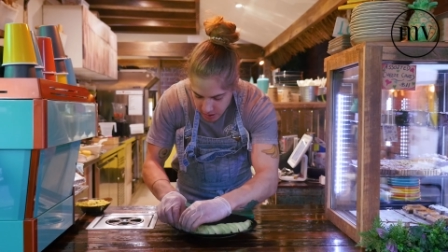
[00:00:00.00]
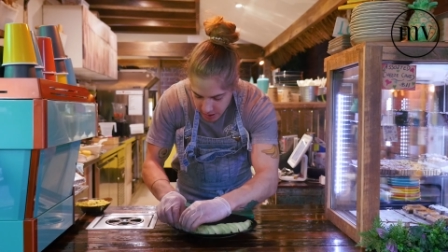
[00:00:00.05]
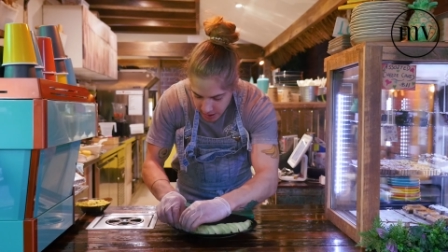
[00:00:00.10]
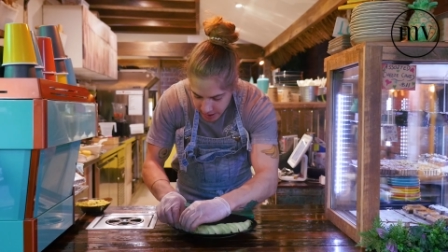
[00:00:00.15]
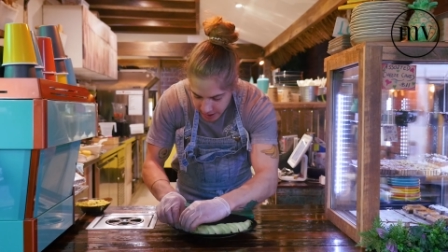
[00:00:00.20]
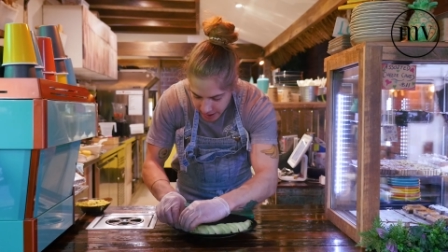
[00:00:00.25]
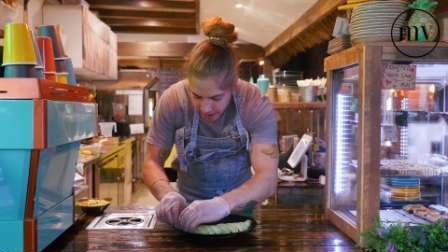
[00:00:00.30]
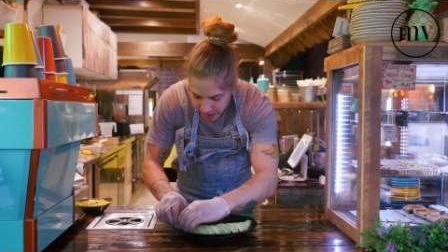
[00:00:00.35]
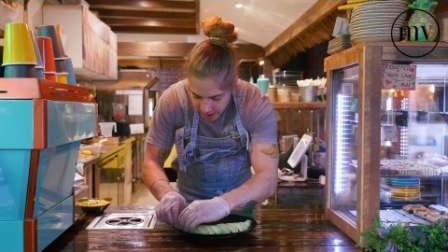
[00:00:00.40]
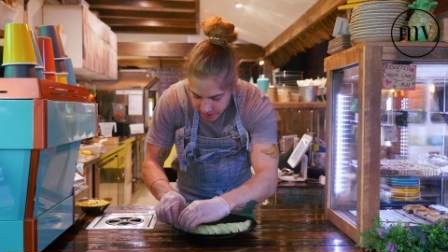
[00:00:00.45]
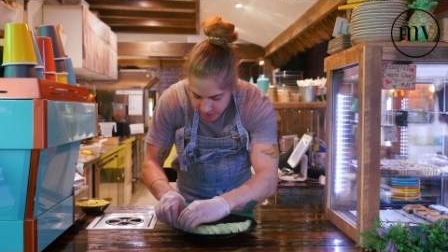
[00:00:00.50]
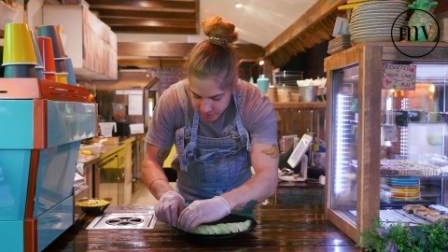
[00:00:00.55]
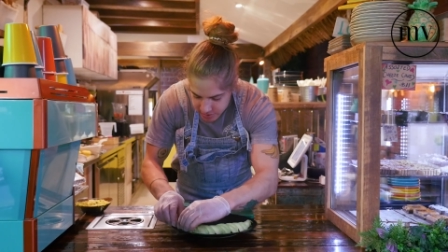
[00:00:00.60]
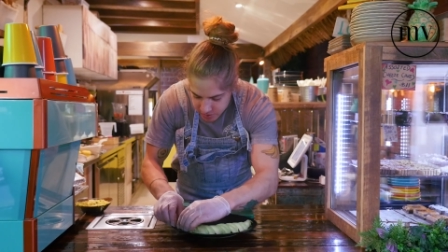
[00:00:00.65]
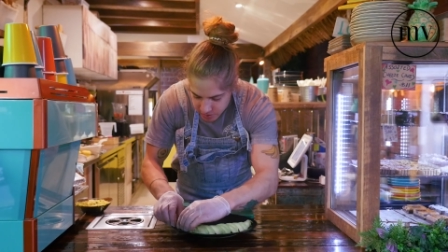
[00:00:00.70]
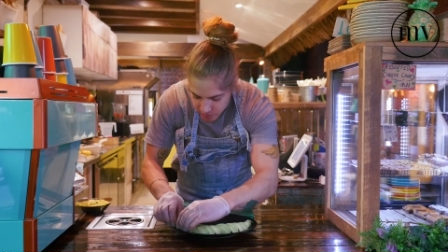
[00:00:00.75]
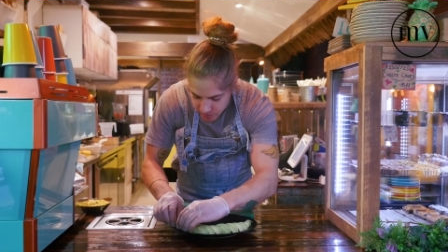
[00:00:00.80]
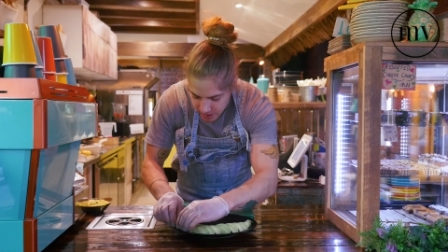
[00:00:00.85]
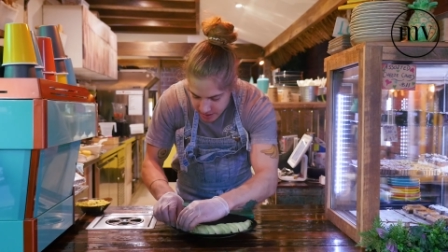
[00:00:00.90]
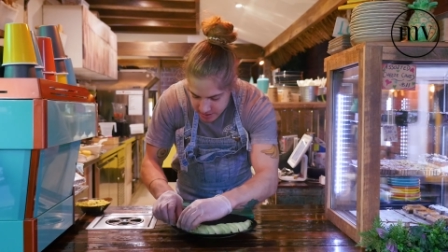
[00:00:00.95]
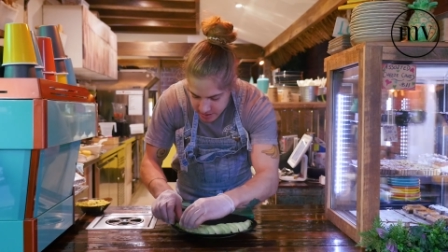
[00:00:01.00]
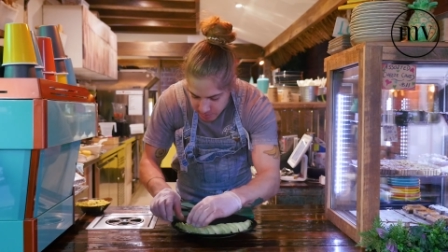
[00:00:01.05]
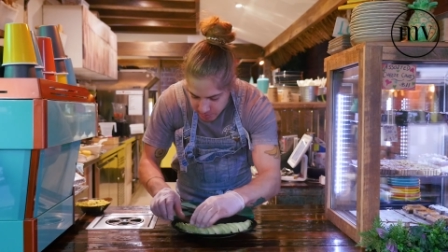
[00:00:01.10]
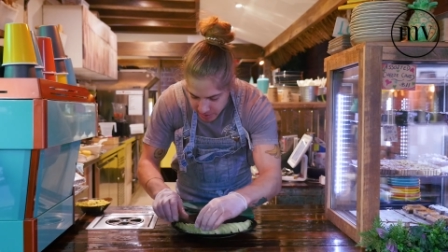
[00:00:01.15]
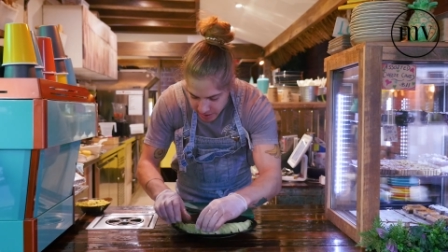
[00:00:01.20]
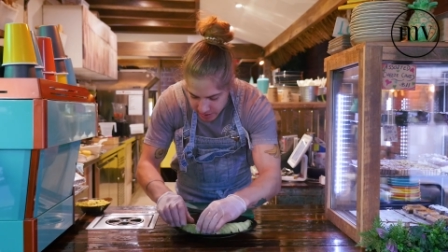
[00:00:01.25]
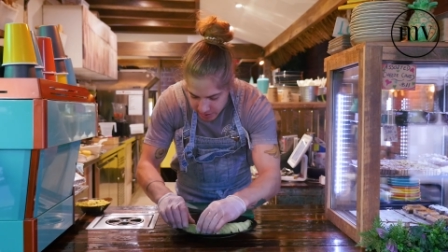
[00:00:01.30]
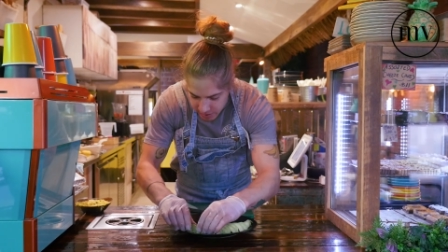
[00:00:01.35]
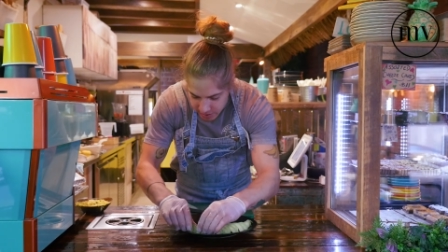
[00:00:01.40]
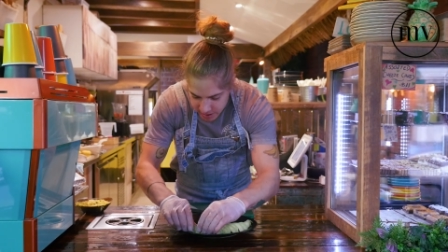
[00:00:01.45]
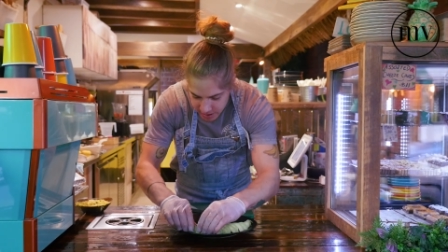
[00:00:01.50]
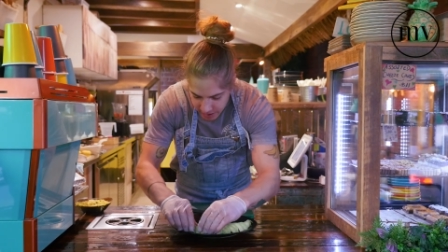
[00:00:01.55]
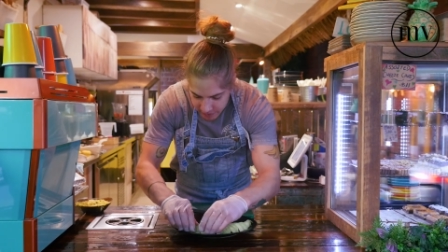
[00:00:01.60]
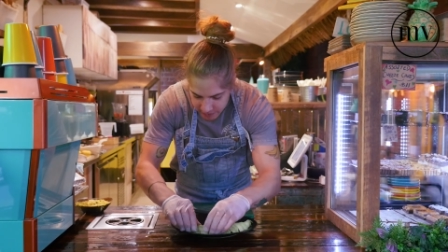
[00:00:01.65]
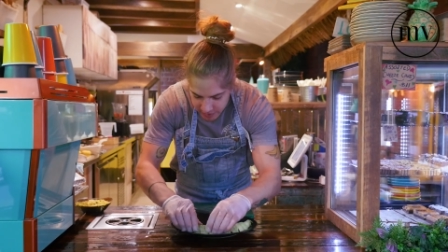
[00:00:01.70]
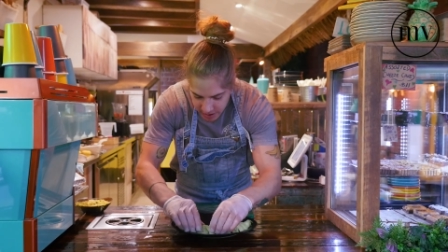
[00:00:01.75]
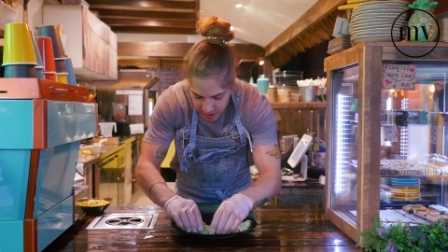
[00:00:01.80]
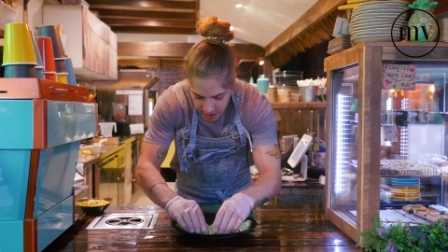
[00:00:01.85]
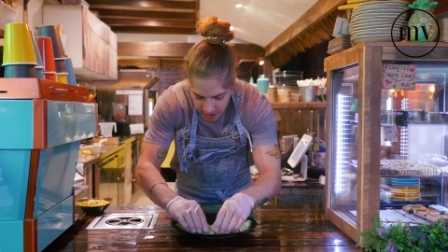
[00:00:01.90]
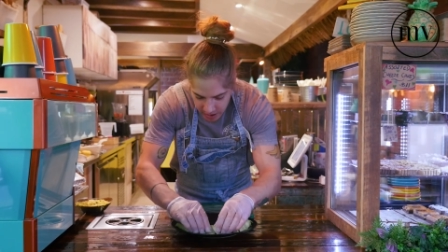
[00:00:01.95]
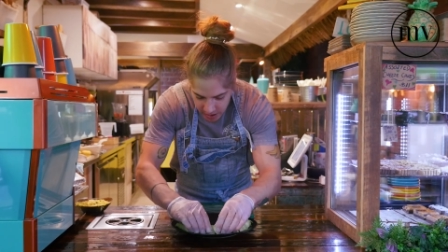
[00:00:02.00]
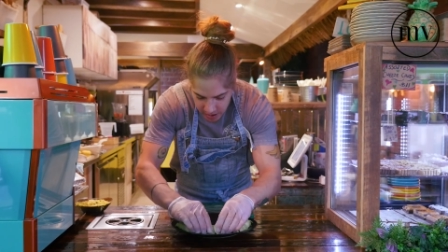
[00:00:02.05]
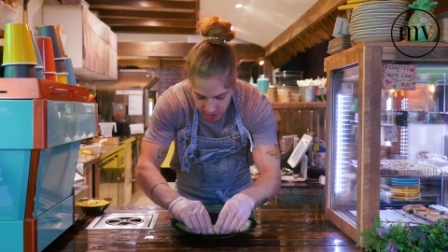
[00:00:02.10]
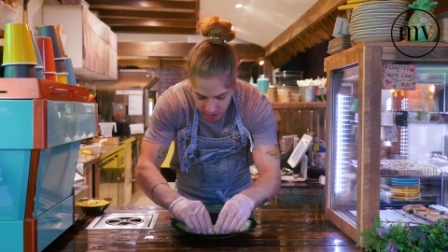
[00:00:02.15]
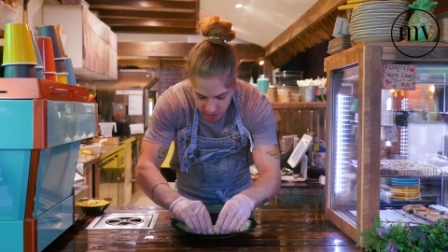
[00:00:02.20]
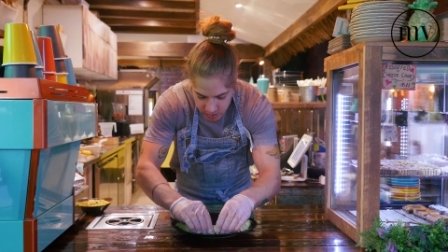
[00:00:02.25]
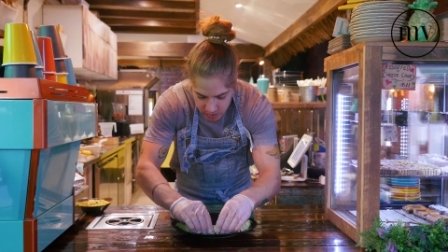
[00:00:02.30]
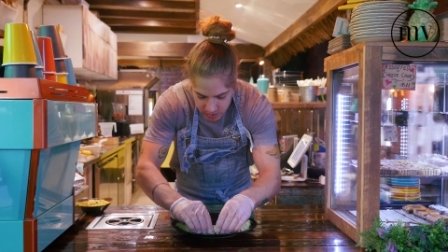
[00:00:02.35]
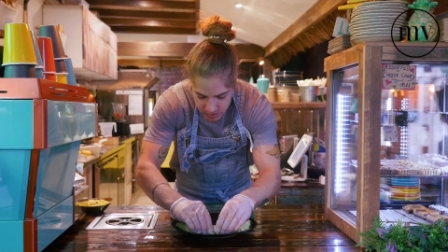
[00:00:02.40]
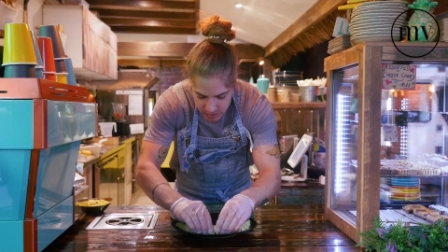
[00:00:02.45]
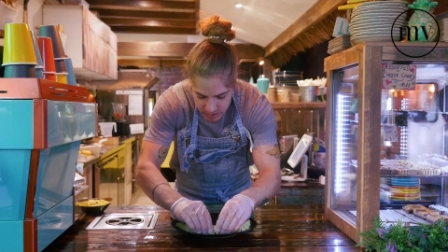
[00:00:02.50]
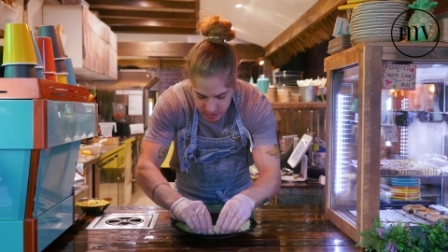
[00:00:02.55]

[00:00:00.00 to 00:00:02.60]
Again, it's always dependent on the avocado.